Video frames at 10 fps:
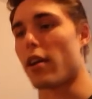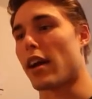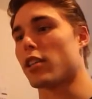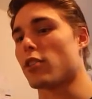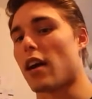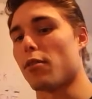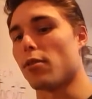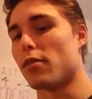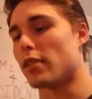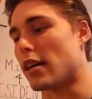and I
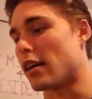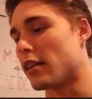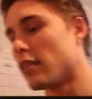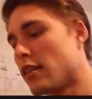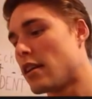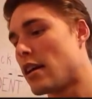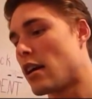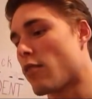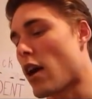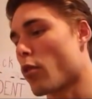travel uh,
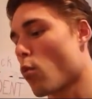around the